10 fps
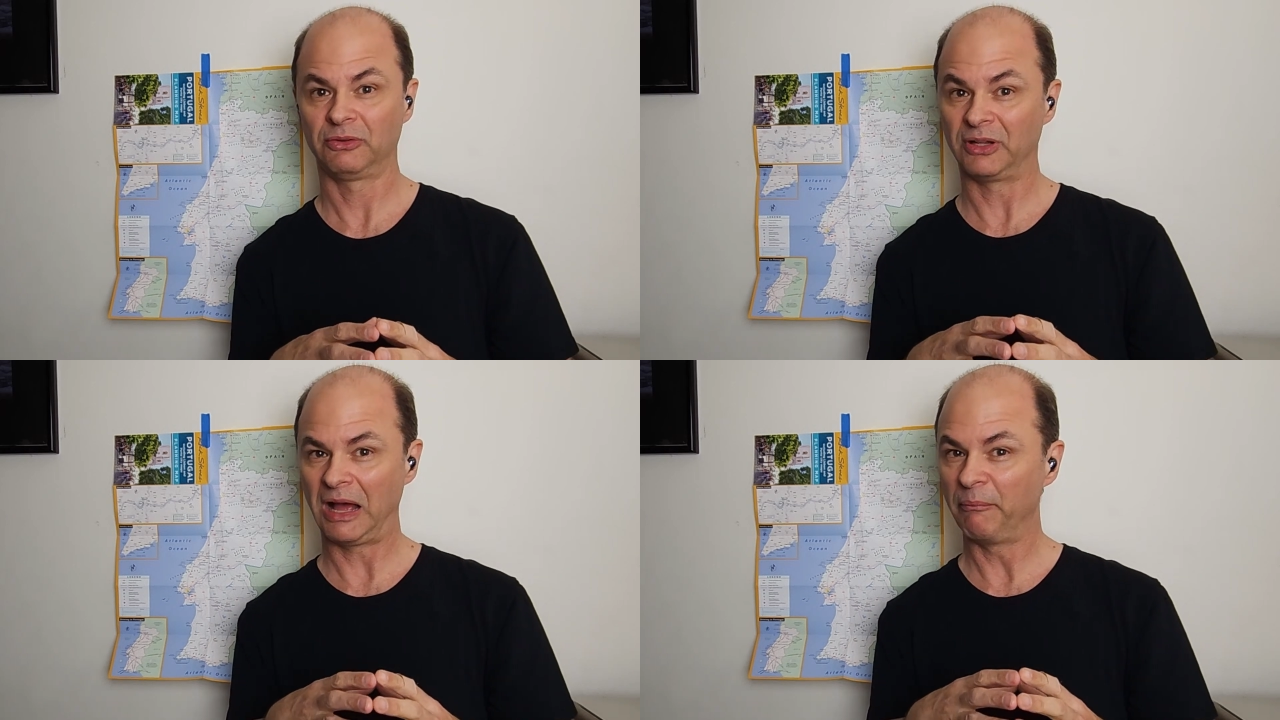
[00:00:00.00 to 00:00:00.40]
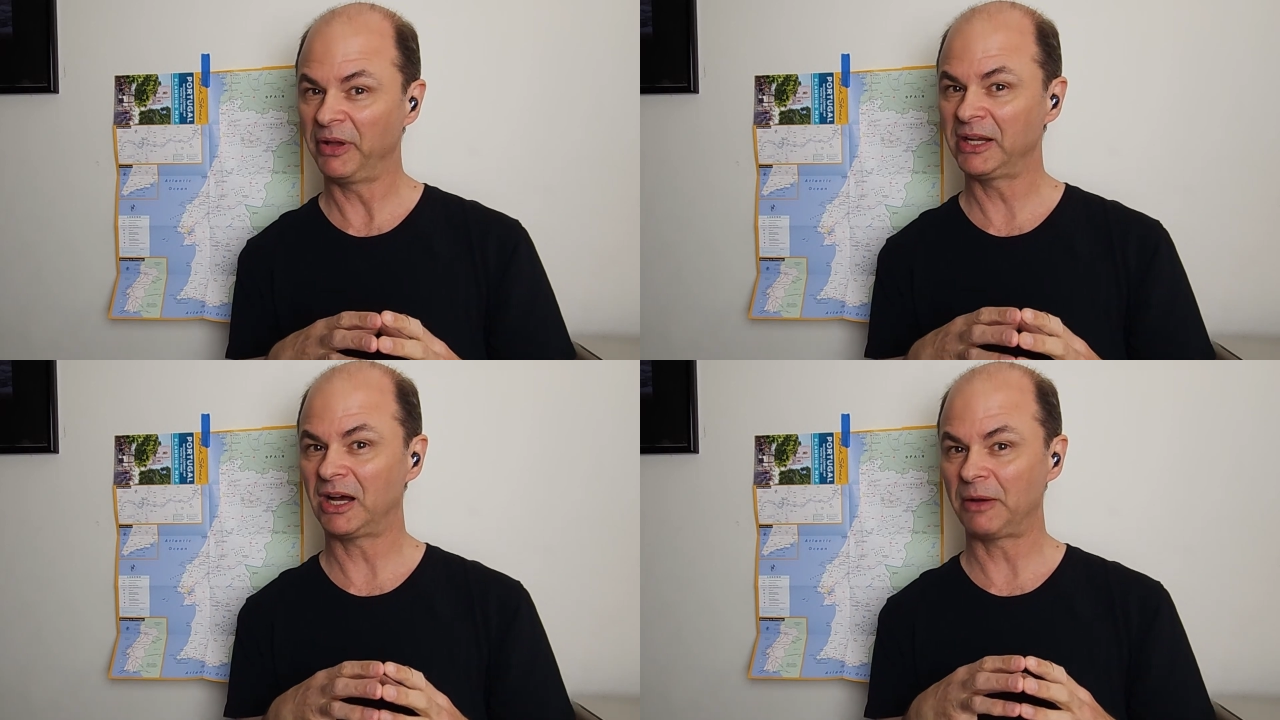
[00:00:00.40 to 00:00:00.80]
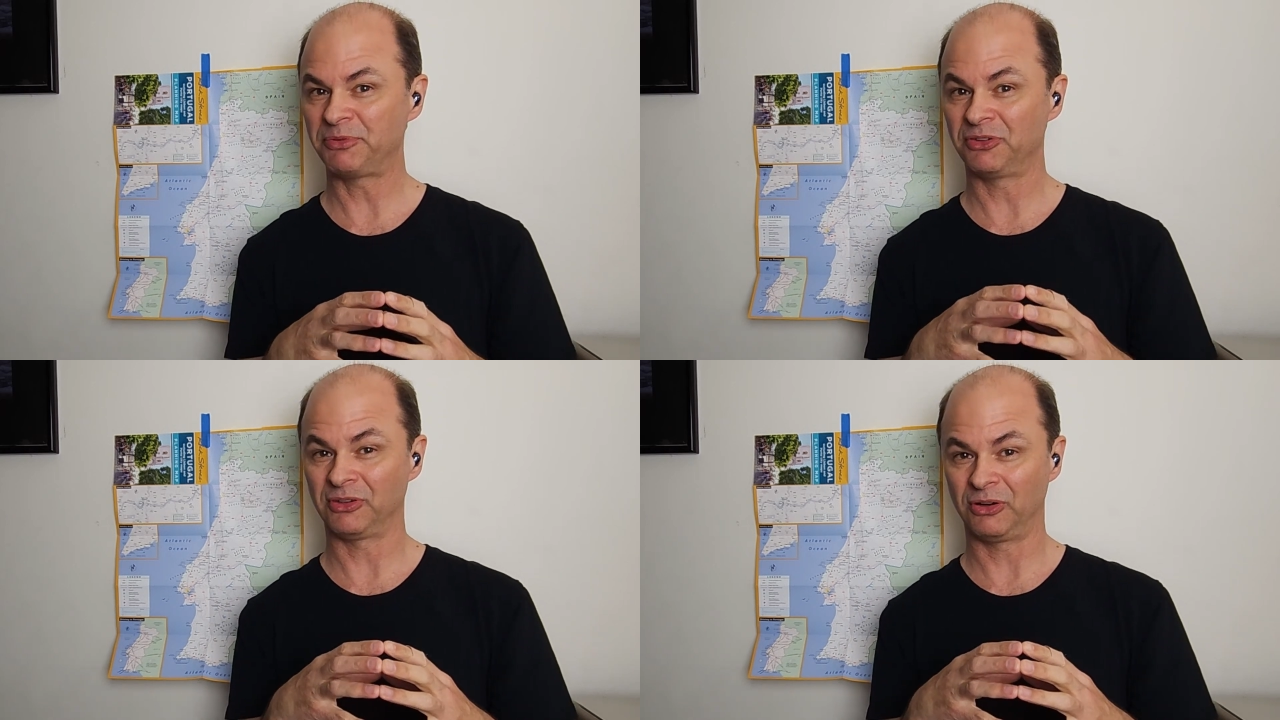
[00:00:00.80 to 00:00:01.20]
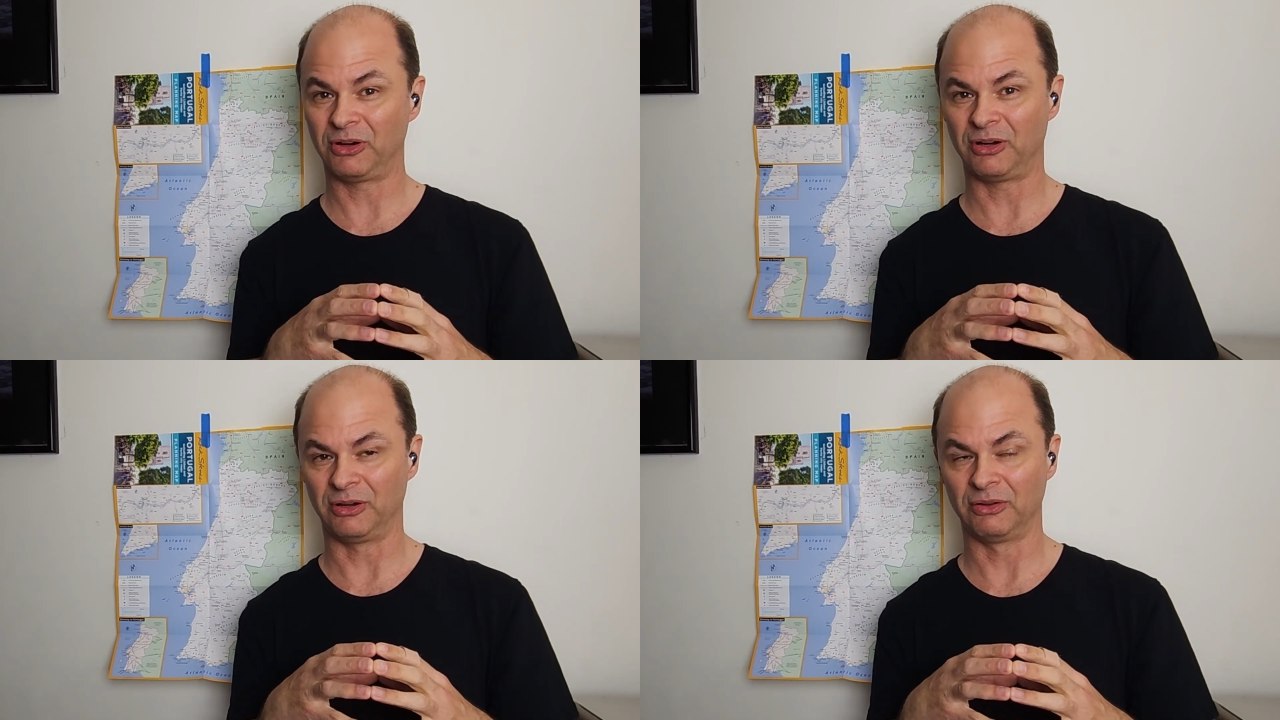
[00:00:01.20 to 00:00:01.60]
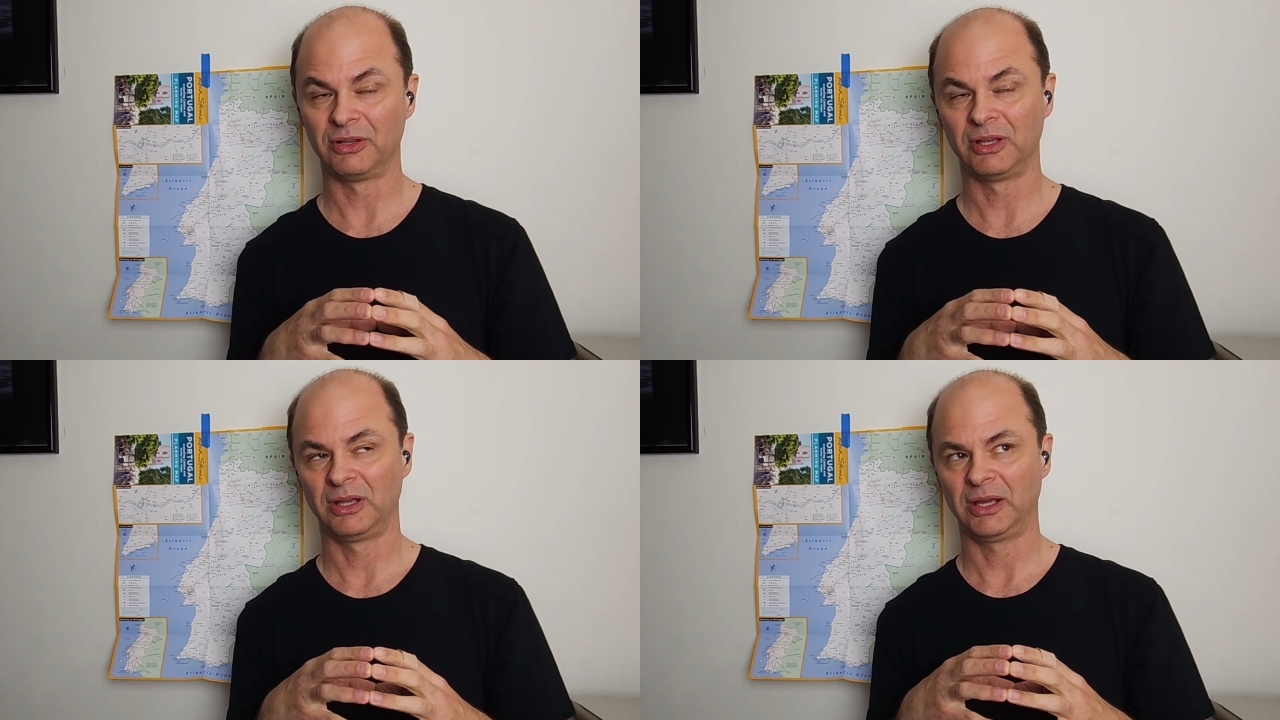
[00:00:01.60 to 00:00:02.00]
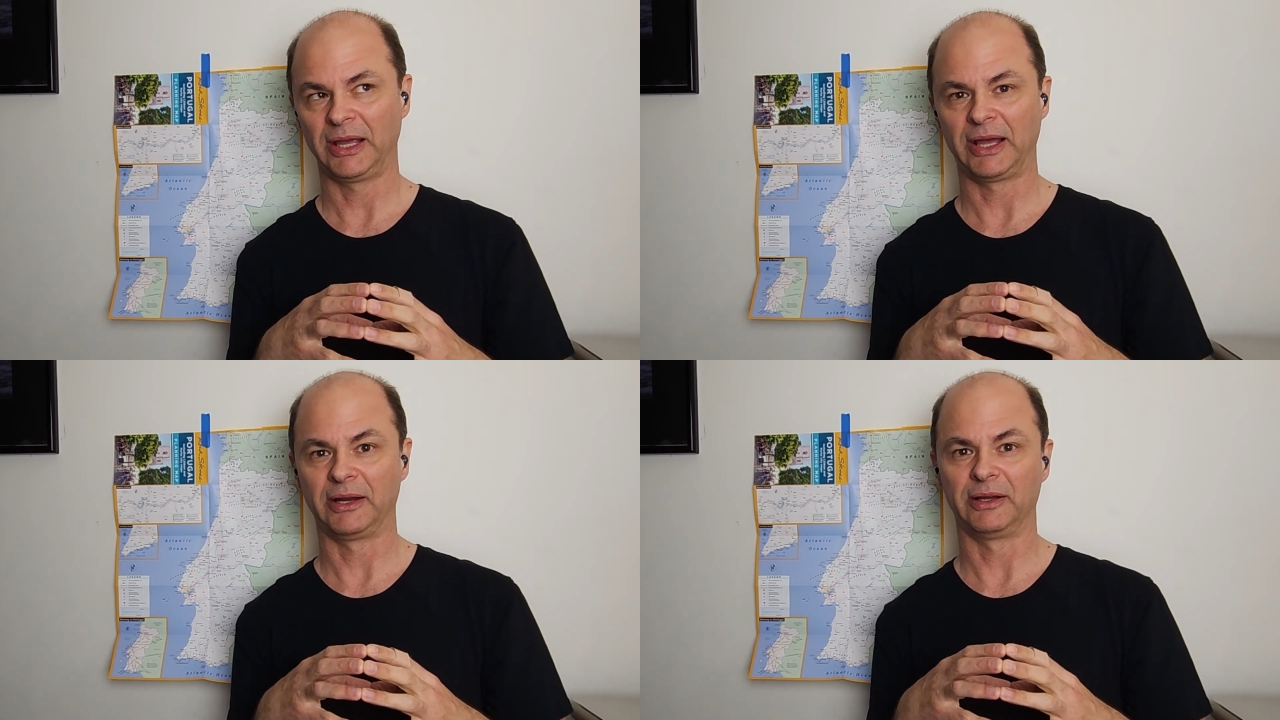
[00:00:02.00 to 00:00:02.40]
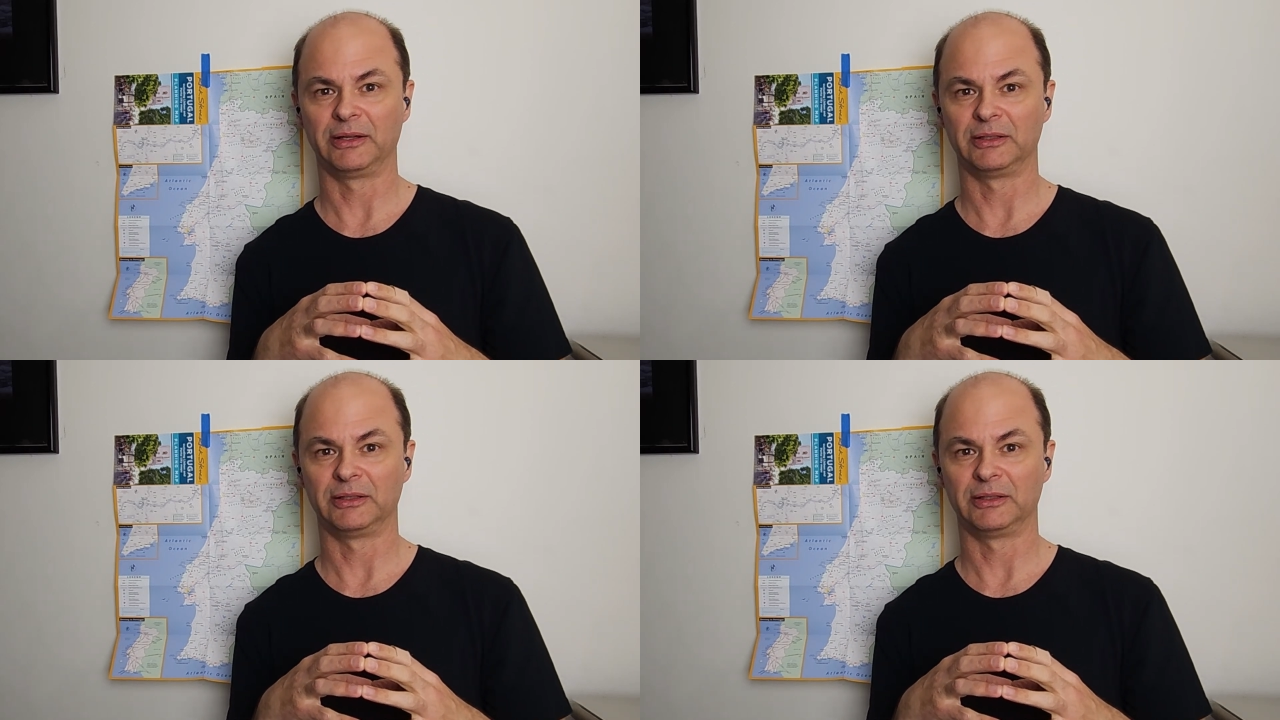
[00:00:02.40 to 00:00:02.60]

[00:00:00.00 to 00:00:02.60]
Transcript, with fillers: So not many options at all. And